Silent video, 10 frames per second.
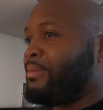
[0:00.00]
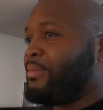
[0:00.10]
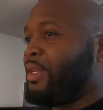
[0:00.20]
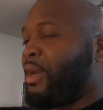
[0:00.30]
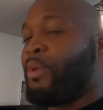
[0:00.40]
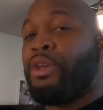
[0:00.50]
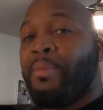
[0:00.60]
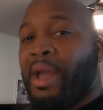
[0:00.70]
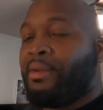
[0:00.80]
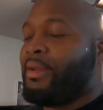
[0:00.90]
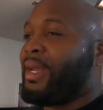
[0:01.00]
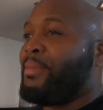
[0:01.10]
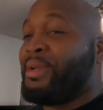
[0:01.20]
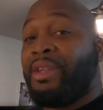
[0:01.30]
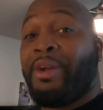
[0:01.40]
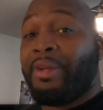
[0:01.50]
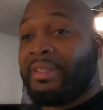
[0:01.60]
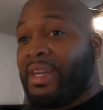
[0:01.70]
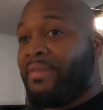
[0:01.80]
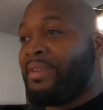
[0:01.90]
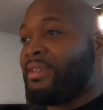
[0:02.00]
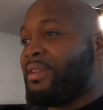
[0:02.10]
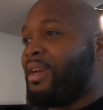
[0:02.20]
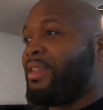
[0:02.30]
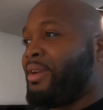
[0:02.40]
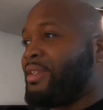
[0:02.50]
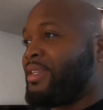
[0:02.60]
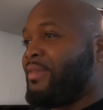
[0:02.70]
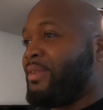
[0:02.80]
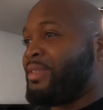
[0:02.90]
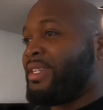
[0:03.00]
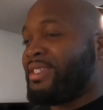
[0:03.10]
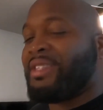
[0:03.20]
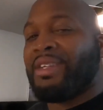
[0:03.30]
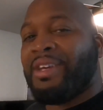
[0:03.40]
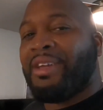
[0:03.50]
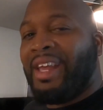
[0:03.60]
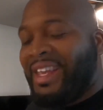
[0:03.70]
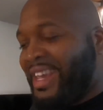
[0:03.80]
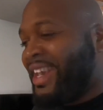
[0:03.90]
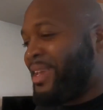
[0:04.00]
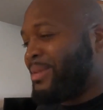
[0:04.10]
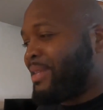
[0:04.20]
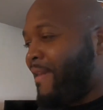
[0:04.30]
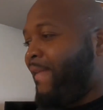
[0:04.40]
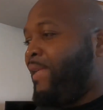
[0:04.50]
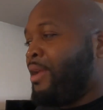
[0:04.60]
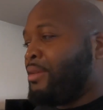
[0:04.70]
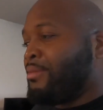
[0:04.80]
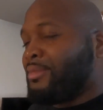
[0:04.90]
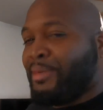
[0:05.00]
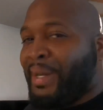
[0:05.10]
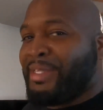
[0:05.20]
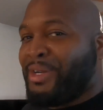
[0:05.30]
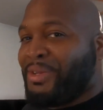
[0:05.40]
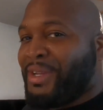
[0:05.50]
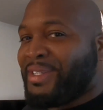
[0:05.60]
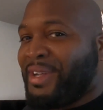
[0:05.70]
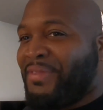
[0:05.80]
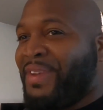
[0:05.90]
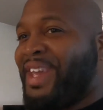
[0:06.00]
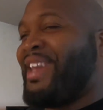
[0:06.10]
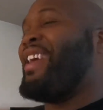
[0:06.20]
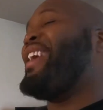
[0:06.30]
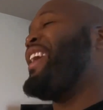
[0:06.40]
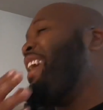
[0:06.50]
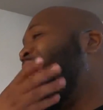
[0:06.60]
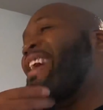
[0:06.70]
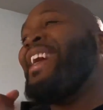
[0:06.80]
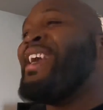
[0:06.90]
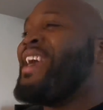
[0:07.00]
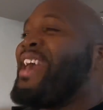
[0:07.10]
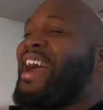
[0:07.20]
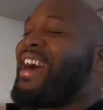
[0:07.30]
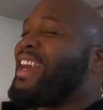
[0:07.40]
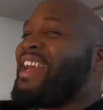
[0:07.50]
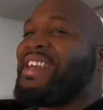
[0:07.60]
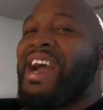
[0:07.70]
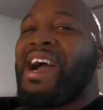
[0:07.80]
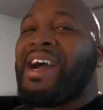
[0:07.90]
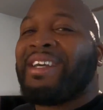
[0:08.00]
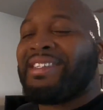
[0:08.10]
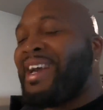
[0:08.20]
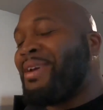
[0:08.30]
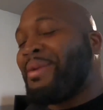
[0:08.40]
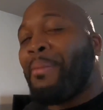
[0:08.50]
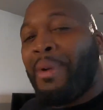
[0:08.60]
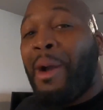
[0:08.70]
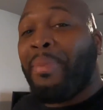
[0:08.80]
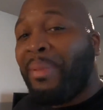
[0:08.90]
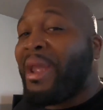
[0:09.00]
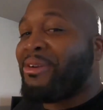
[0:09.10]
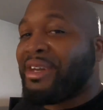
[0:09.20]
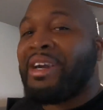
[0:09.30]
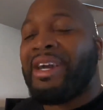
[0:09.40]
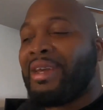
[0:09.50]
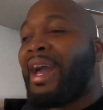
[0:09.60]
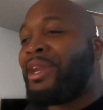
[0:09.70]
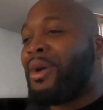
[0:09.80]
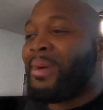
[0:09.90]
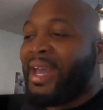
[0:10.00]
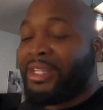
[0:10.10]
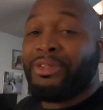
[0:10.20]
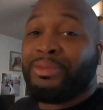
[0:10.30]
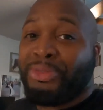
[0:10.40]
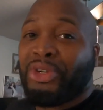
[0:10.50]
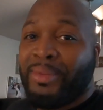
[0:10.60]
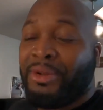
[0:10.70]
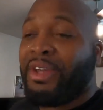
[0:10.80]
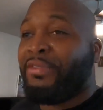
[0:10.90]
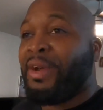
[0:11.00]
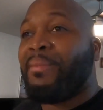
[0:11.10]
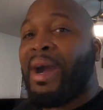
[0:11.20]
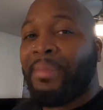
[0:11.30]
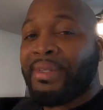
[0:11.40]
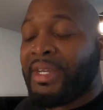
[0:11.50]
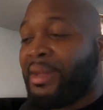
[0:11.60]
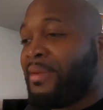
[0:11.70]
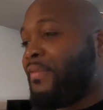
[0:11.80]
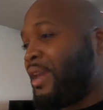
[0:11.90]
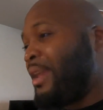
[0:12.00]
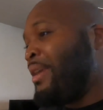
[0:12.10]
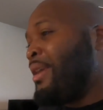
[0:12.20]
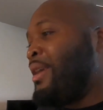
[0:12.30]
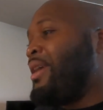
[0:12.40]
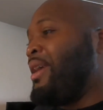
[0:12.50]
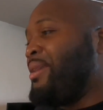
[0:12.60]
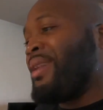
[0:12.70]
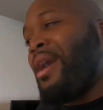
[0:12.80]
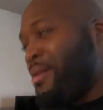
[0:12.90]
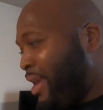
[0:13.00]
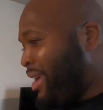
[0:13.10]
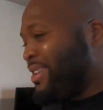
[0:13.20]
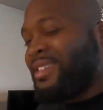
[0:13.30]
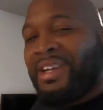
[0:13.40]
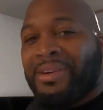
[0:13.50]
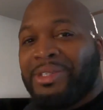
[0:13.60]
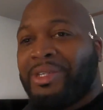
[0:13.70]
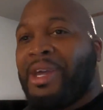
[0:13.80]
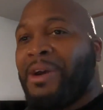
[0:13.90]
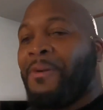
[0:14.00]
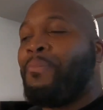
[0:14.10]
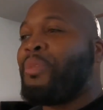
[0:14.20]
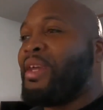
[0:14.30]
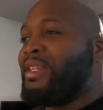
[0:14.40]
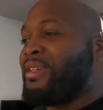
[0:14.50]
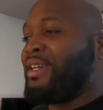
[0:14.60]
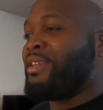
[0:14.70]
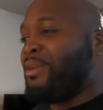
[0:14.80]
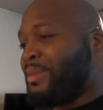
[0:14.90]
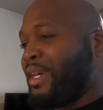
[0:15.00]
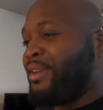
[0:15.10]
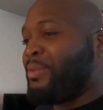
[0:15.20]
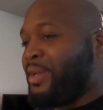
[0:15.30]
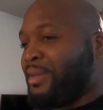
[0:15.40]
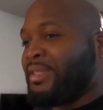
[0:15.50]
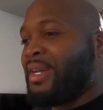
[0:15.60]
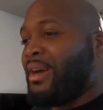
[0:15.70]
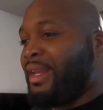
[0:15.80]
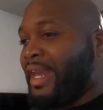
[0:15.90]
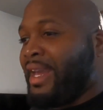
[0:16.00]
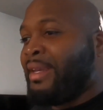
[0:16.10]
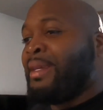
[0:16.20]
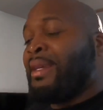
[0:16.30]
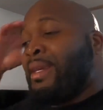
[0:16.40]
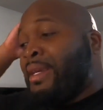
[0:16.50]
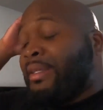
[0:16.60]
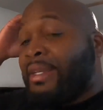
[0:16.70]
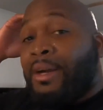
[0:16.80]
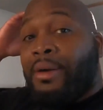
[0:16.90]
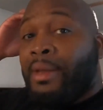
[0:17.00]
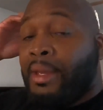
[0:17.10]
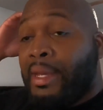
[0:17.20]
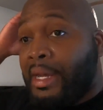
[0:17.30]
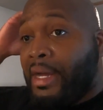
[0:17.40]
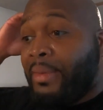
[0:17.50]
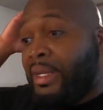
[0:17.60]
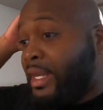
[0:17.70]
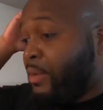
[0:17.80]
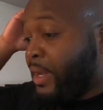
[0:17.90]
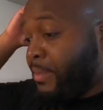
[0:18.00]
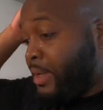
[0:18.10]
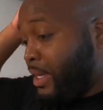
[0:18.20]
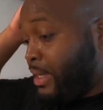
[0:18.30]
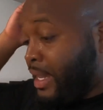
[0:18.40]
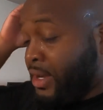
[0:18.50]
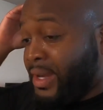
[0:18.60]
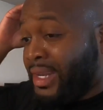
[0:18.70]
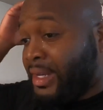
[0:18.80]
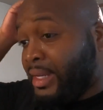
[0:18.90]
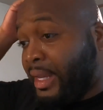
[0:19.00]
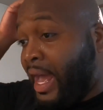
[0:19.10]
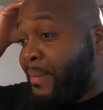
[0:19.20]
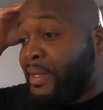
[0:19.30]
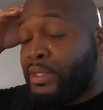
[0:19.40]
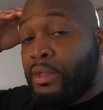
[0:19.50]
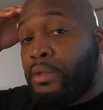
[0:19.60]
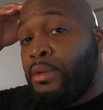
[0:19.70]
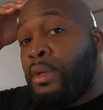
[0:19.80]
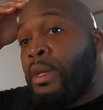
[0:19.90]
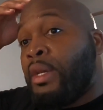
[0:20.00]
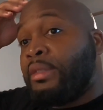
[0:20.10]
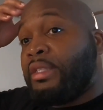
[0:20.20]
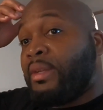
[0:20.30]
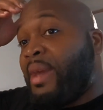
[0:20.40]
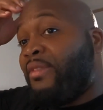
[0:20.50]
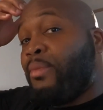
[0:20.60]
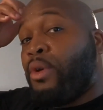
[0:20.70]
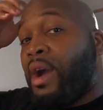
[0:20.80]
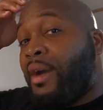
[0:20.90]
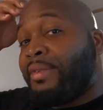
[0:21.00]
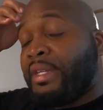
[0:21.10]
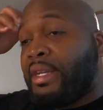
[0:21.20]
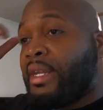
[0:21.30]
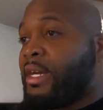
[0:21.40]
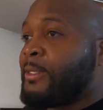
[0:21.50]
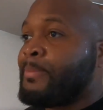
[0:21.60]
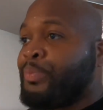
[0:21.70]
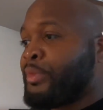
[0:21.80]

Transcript: He's like, what are you mounting? I'm like, I put in 37s. He's like, 37 on a 6-inch lift? I'm like, yeah. He was like, somebody told you that's gonna fit? I like, nah, so I'm prepared to cut. I know I might have to do some trimming on that front bumper to get him to fit. And he's like, okay, just as long as you know. And so I told him size wheels and all that. So he did recommend I go ahead and get an alignment too, since I'm having more offset now.